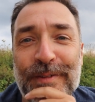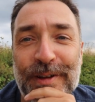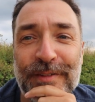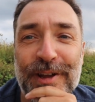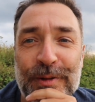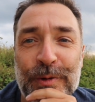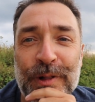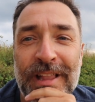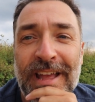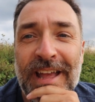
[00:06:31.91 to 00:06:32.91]
very, very
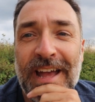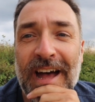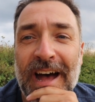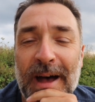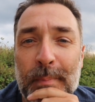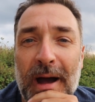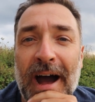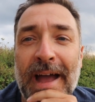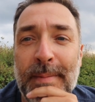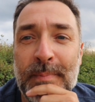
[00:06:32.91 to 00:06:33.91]
cool.
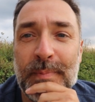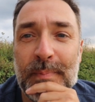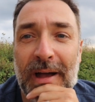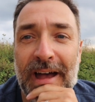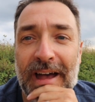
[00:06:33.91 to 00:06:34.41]
I'm